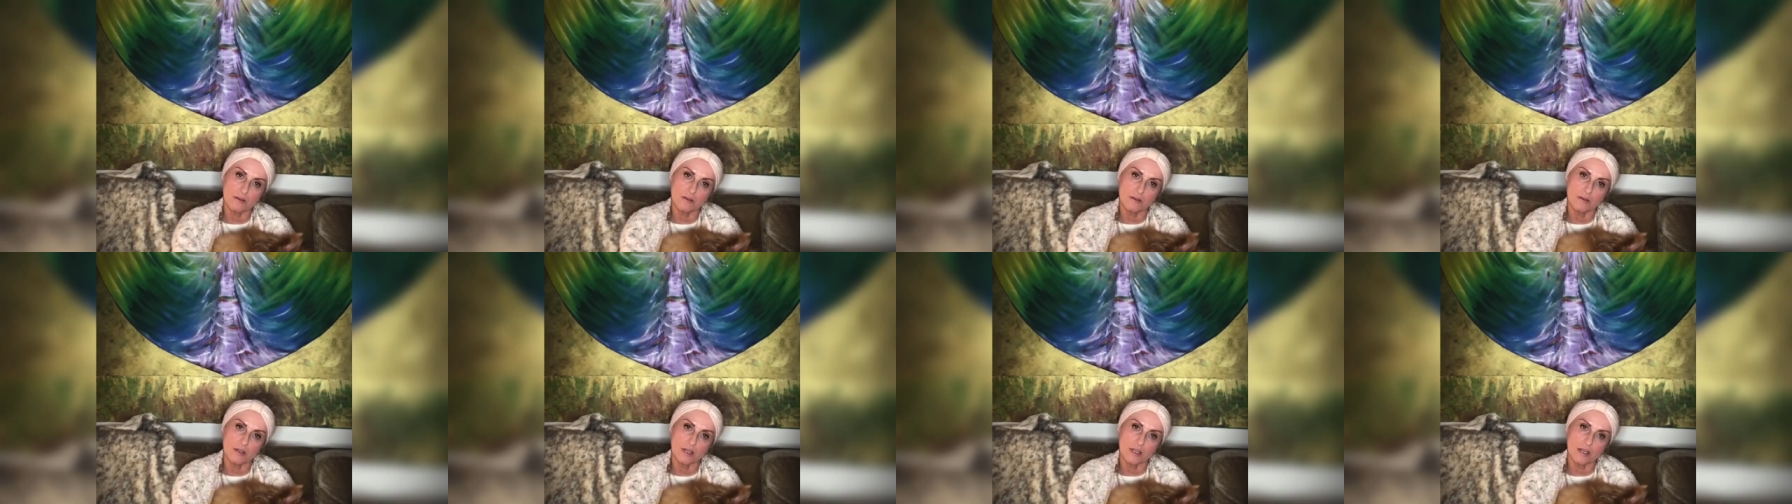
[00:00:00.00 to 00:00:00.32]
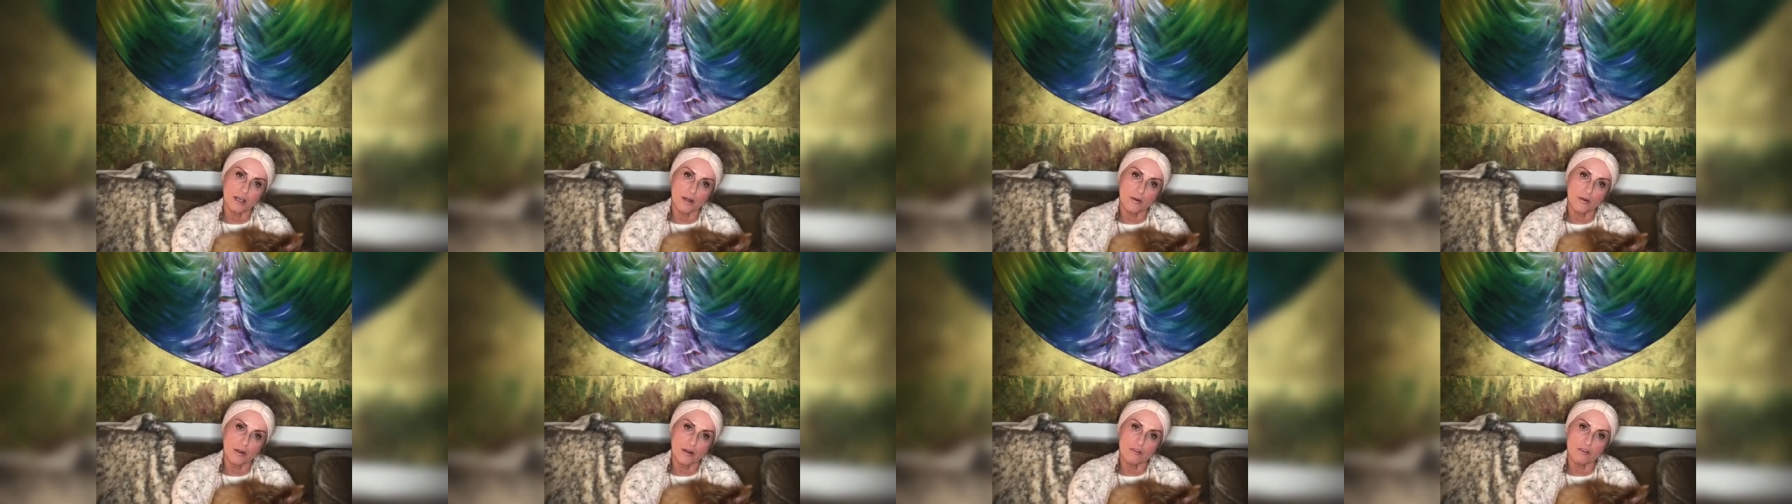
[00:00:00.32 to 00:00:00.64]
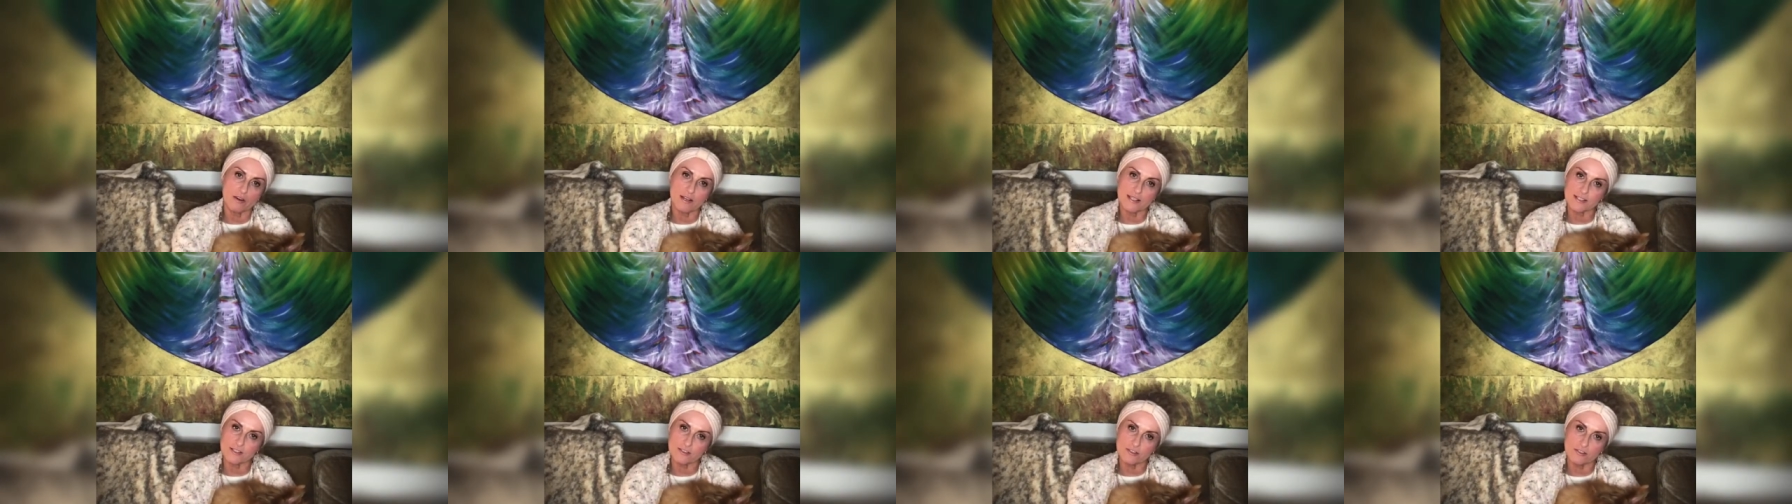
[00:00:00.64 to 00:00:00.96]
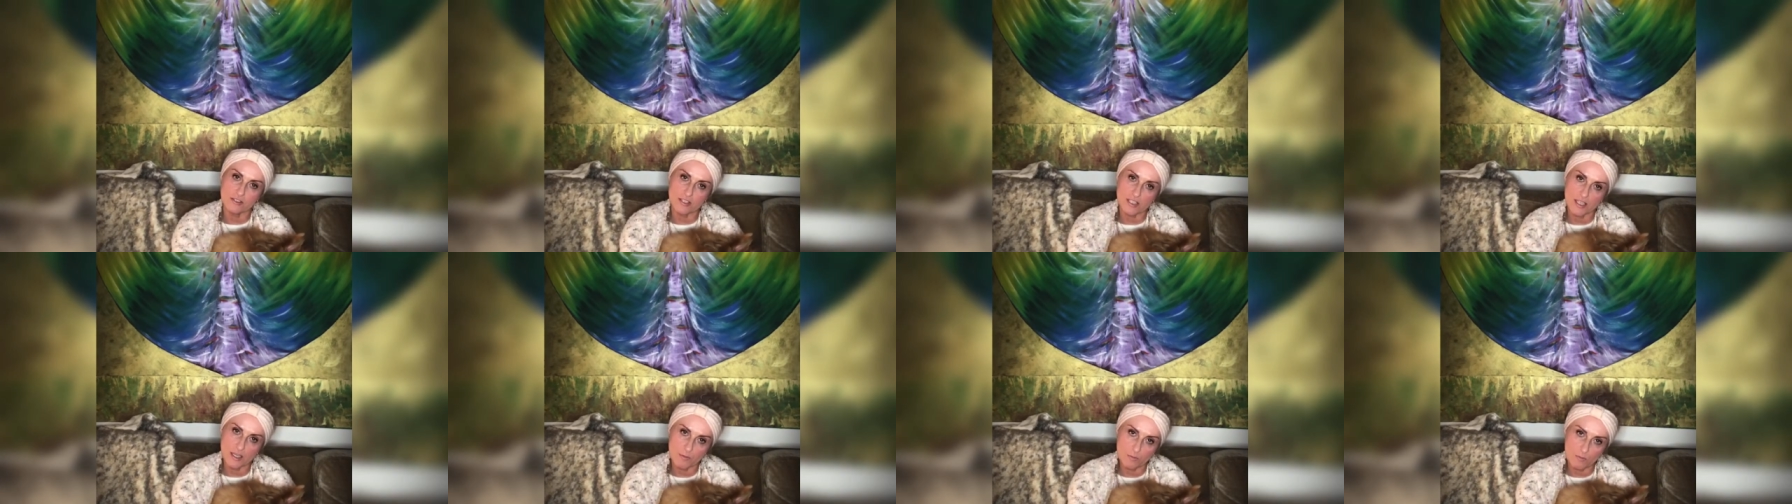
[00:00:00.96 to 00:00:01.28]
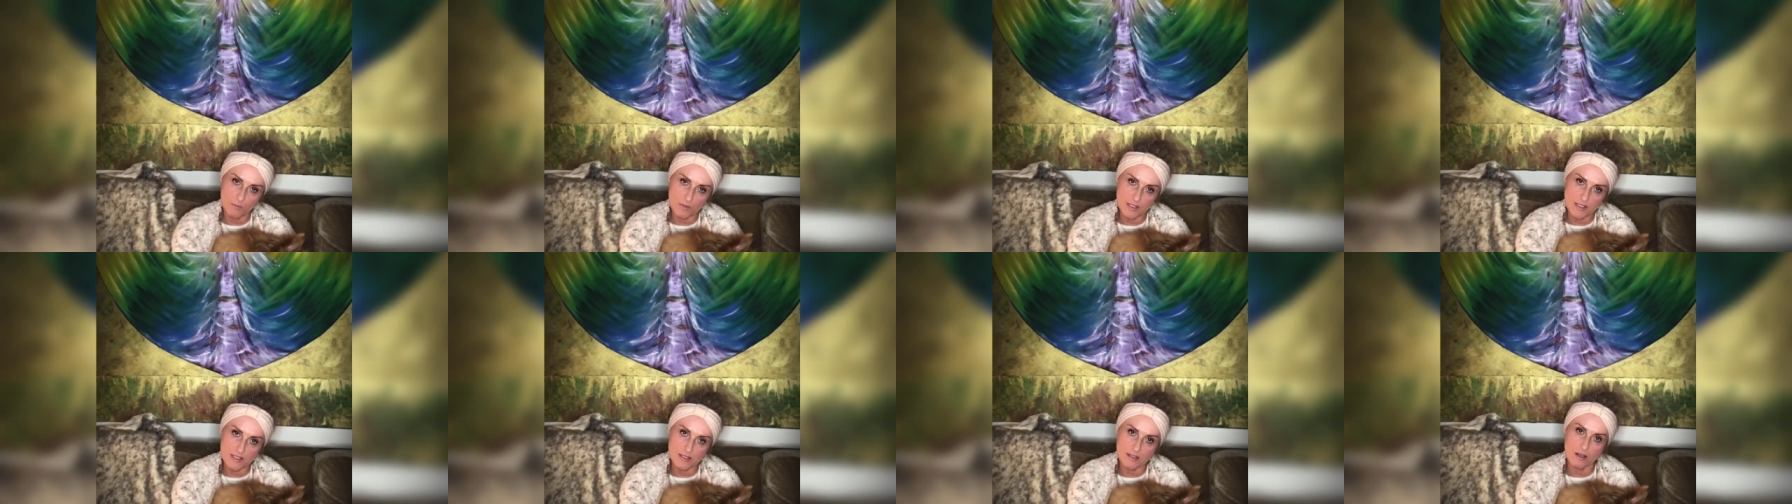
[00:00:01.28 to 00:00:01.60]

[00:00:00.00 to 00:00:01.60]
and how I rescued him was